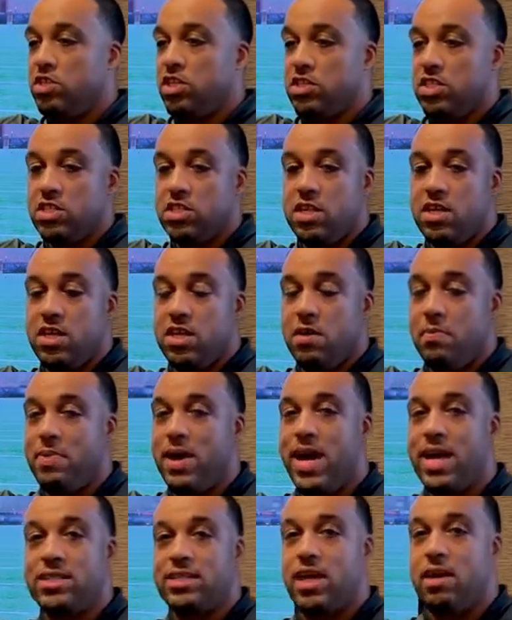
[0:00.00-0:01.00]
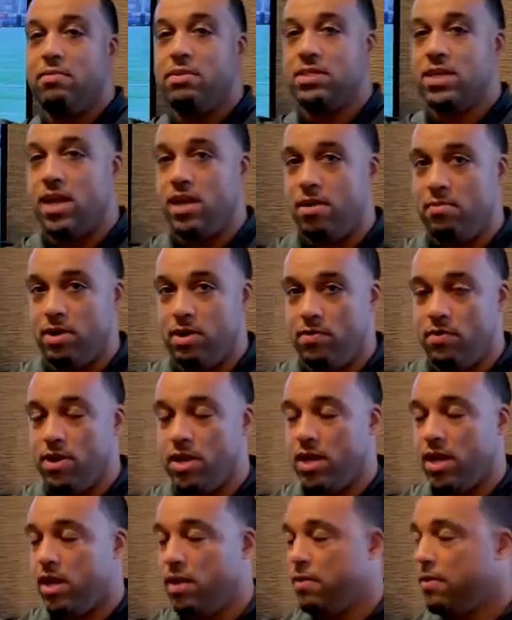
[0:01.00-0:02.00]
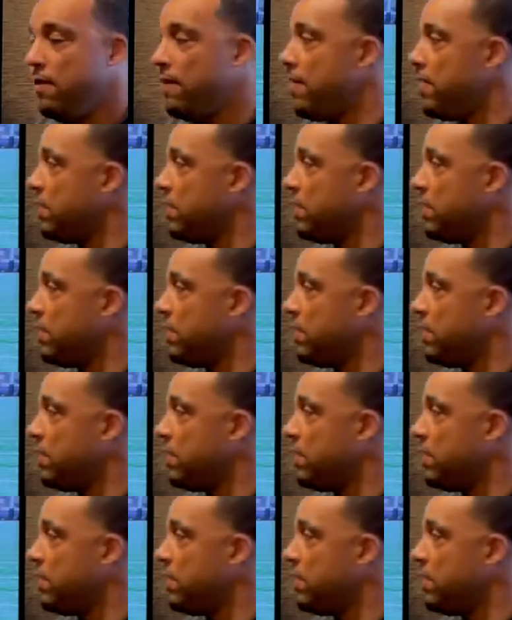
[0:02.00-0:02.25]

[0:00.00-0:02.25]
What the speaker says: just as good in the pass game as I am in the run game.